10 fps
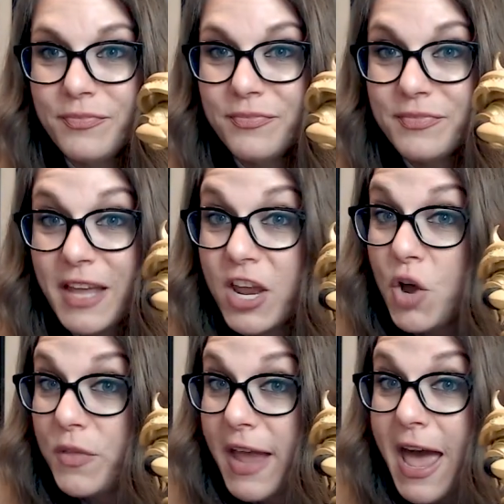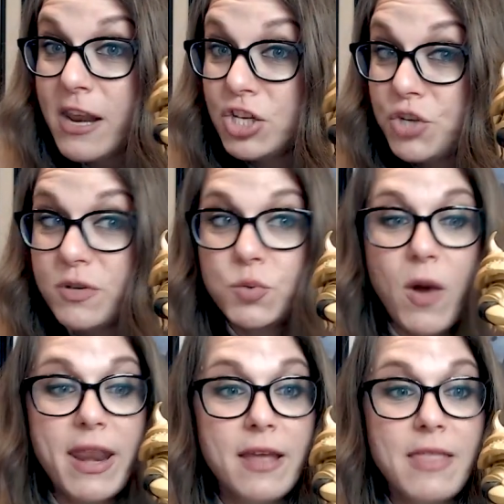But, you know, they had a Jewish
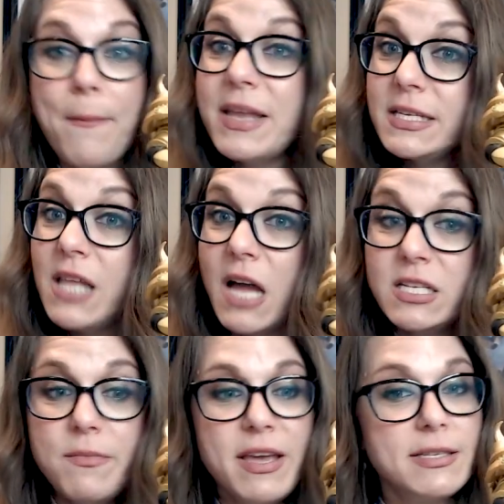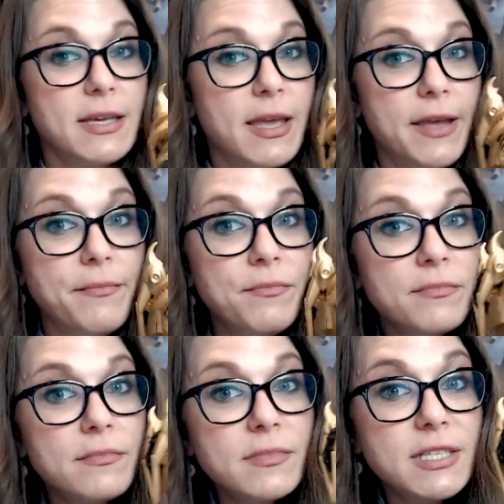wedding. That meant a lot to me as a kid.
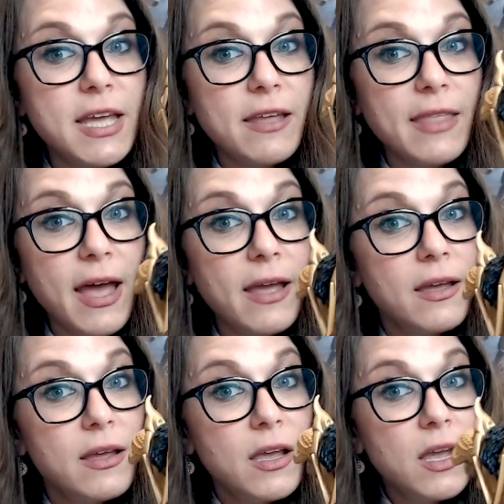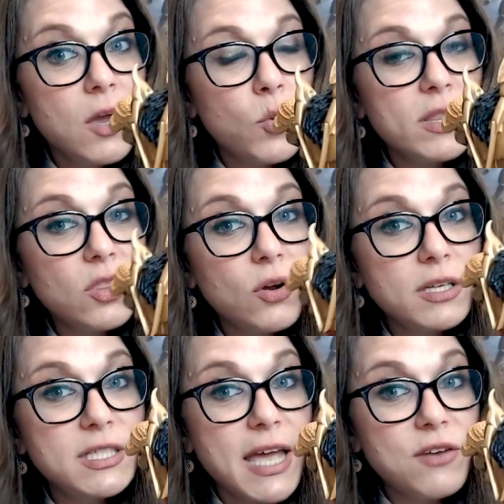Seeing that when
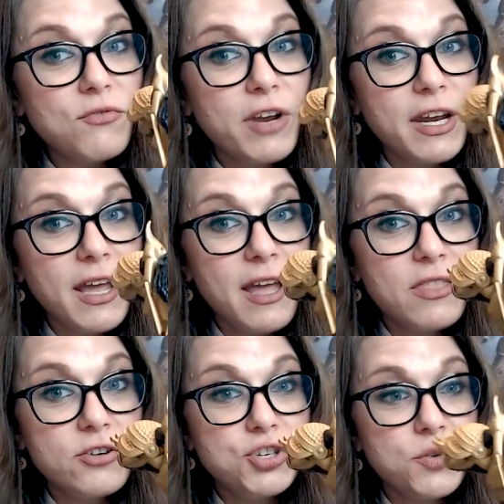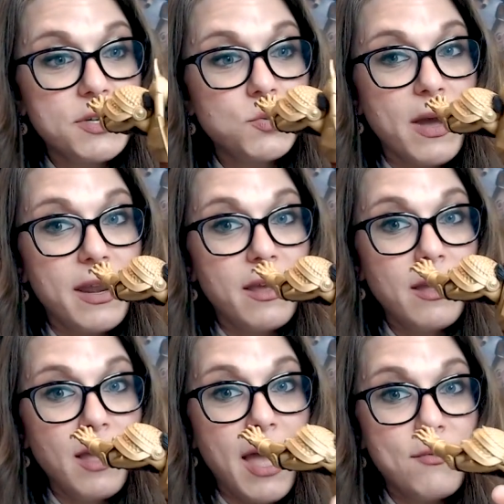Lord Zedd and Rita had their Jewish wedding,
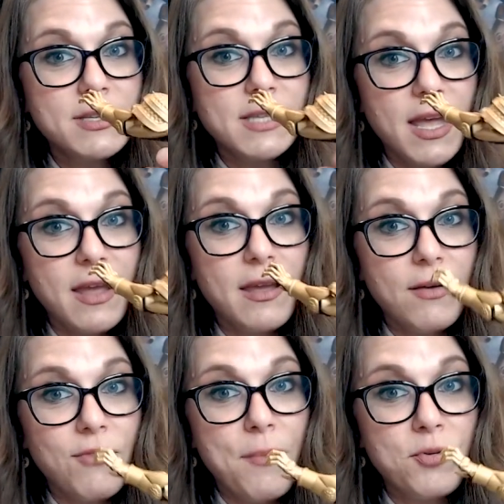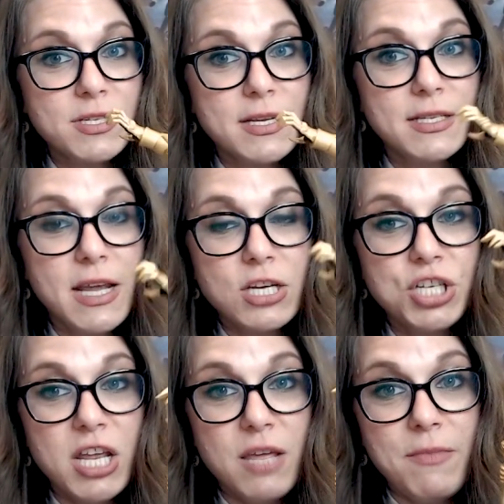I was like,
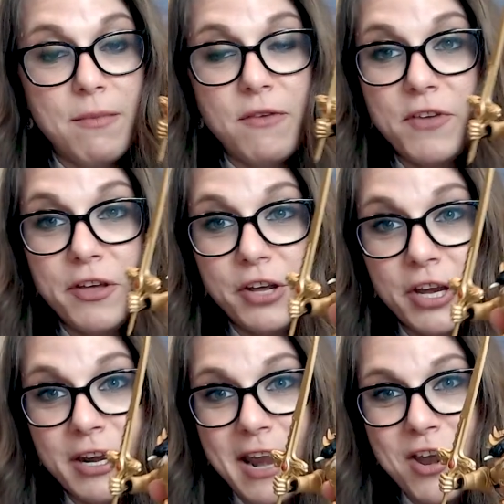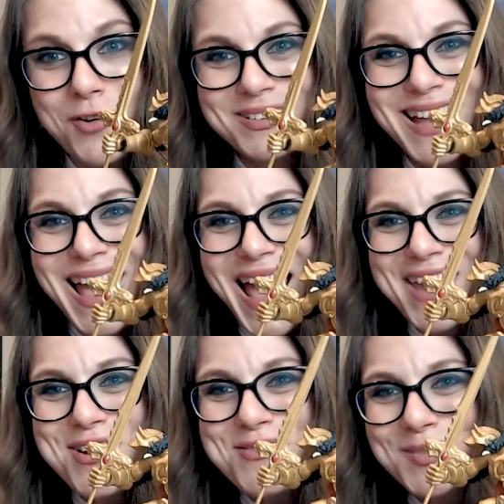representation. It made me feel good. I know, I
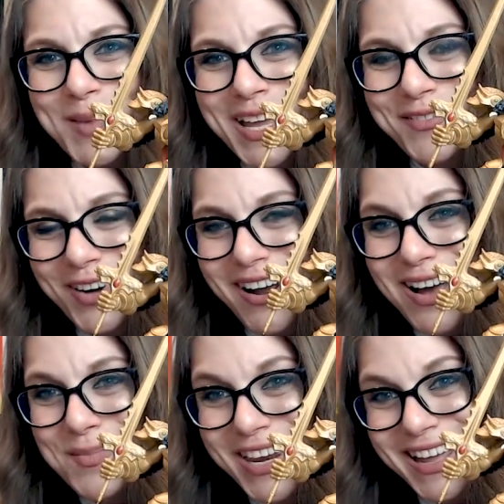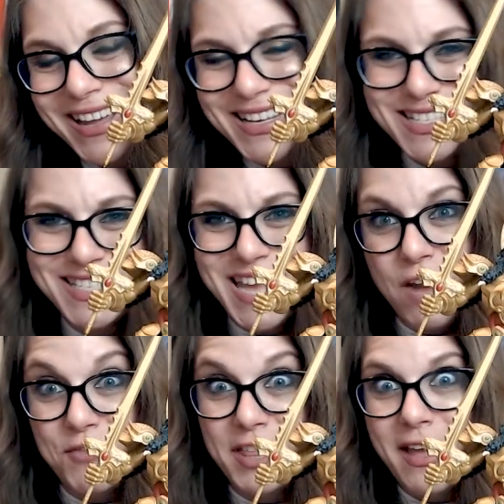know it was played for comedy because it's
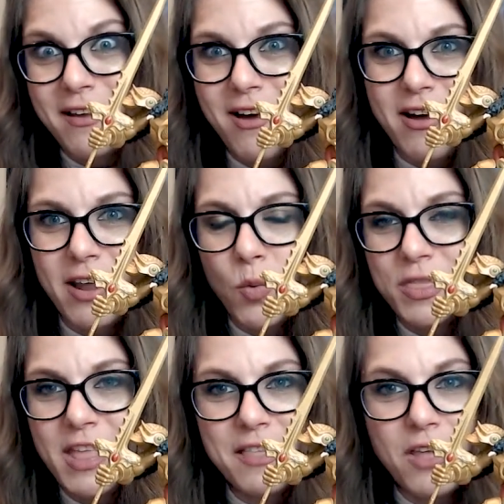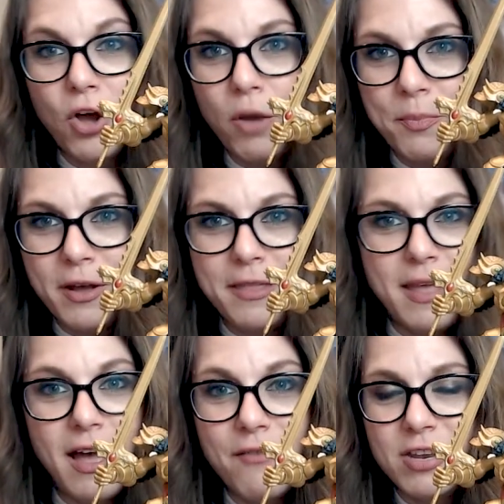like really iconic with like the chuppah and the
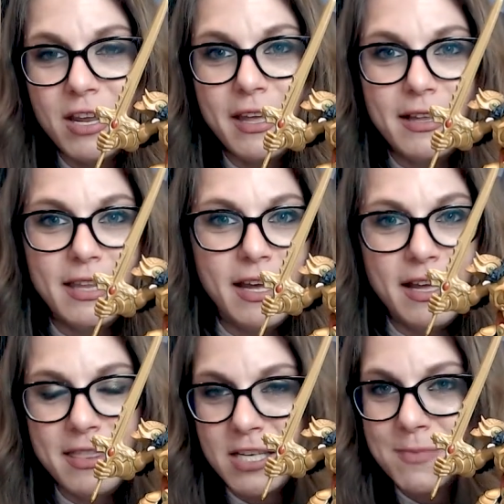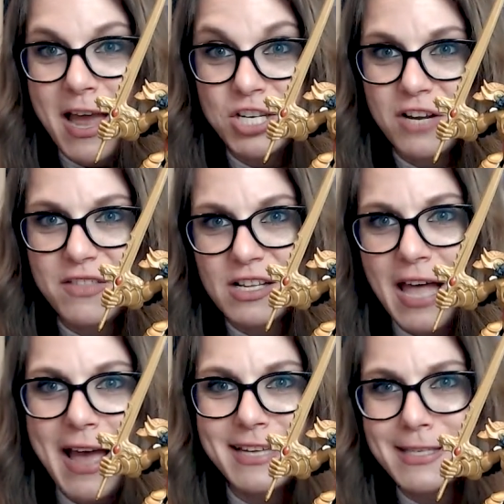Hava Nagila and the smashing of the
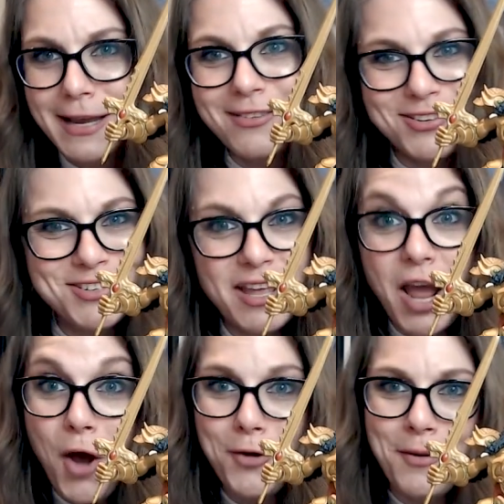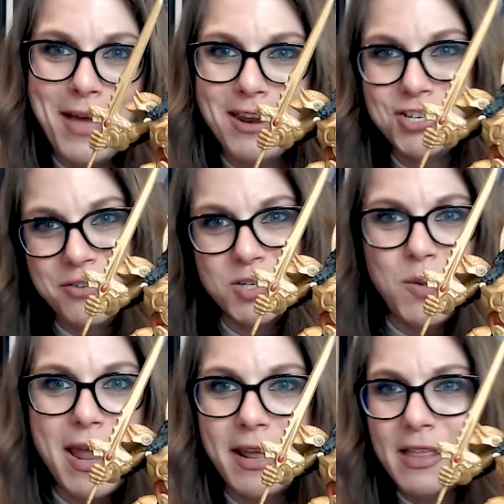glass. Like those are like, oh, I'm at a Jewish
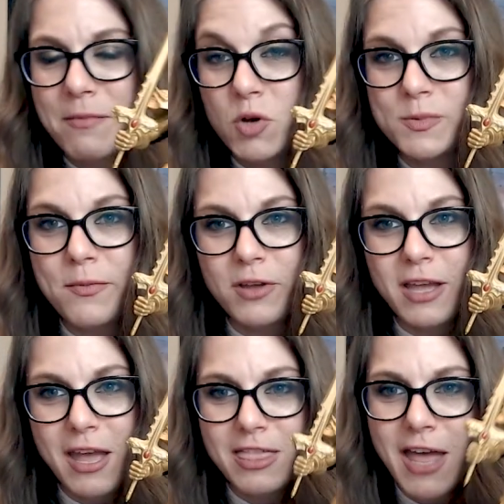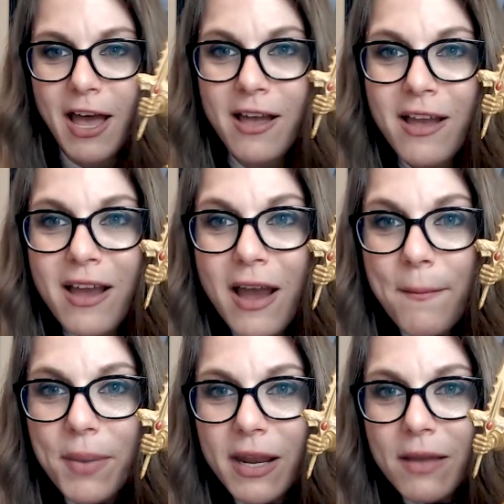wedding. Like most people can get that,
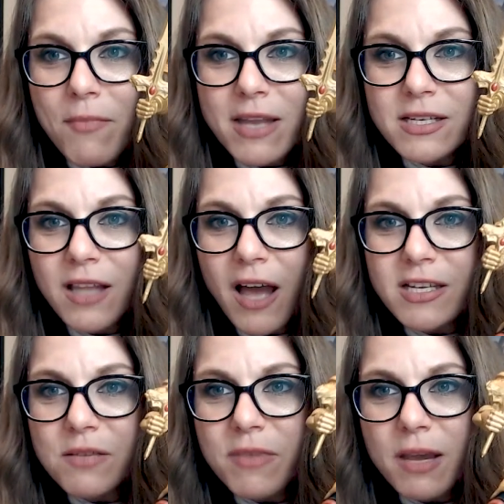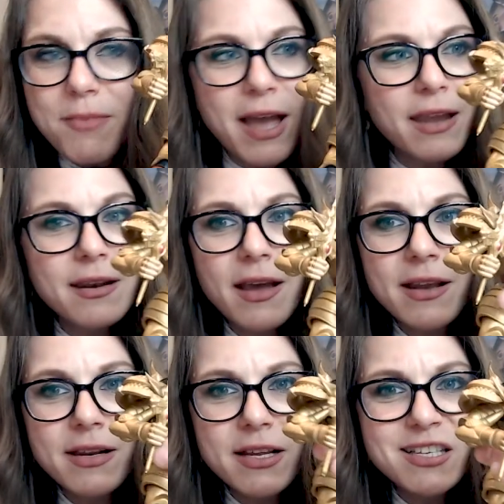but it meant a lot to me back in
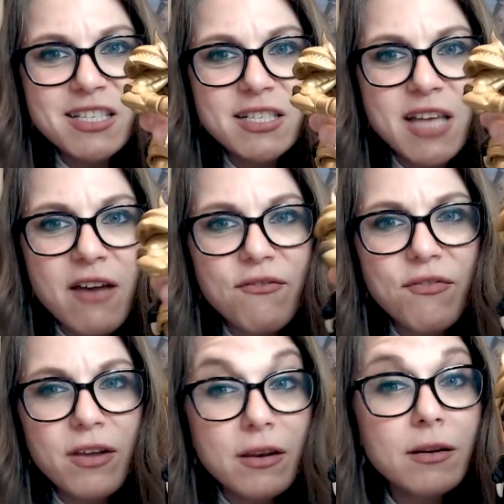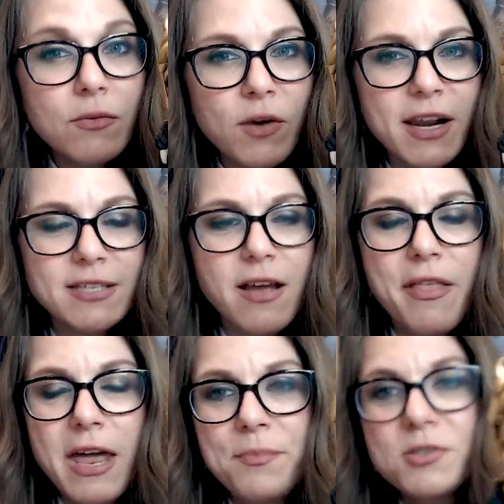ninety-seven when I saw
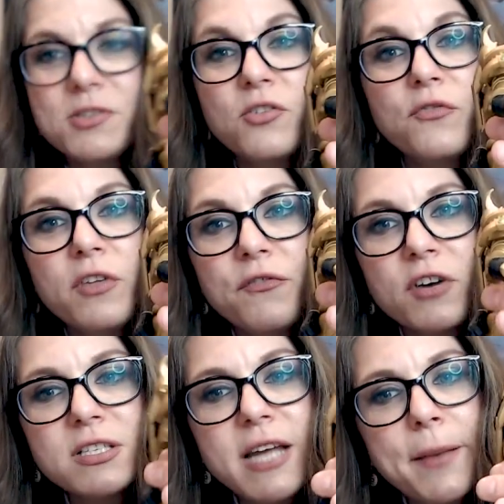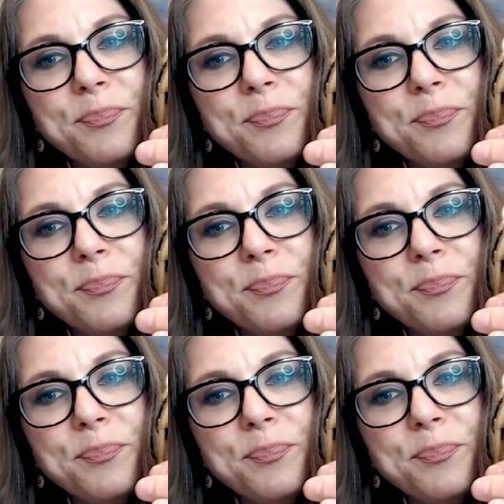that episode for the first time.